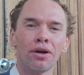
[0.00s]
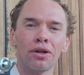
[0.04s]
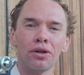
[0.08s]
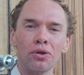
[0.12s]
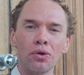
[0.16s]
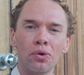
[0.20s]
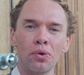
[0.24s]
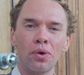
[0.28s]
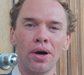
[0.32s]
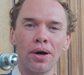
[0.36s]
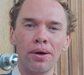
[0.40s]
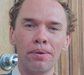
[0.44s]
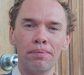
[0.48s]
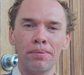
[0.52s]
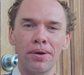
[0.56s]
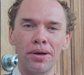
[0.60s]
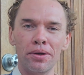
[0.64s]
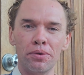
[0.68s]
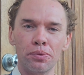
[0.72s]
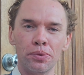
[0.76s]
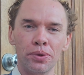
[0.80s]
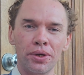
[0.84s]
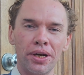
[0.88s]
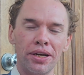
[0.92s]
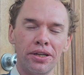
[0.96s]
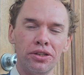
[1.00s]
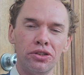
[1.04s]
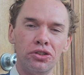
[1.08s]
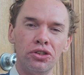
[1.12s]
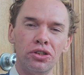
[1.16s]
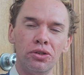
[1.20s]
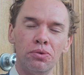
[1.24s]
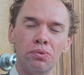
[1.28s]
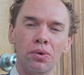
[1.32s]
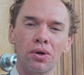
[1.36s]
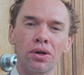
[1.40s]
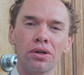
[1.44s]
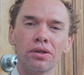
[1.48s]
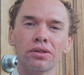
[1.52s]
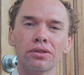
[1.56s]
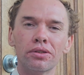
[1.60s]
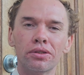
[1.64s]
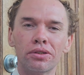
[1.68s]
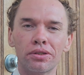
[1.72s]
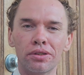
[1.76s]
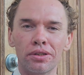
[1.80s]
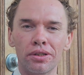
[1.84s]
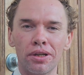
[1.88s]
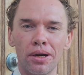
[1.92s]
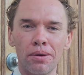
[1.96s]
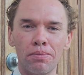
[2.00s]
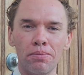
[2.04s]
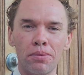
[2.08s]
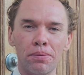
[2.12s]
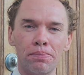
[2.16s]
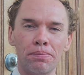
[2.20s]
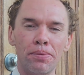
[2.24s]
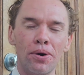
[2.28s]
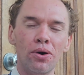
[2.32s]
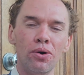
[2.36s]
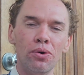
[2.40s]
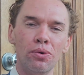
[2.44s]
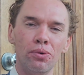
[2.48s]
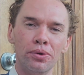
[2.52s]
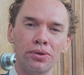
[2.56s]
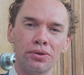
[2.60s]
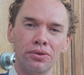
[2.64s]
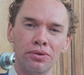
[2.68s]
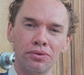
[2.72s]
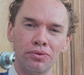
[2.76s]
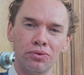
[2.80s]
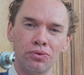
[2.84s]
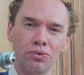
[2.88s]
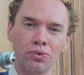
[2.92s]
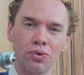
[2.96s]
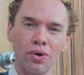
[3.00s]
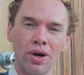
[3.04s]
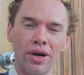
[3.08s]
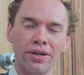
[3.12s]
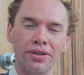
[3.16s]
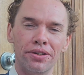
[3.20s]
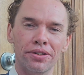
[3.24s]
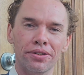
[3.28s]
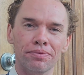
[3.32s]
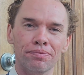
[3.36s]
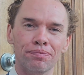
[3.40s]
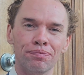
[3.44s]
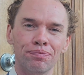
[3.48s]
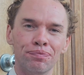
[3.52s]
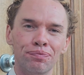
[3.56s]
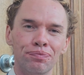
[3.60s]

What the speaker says: Hello, I'm Edward A.G. Wallace, and I'm a poet-writer.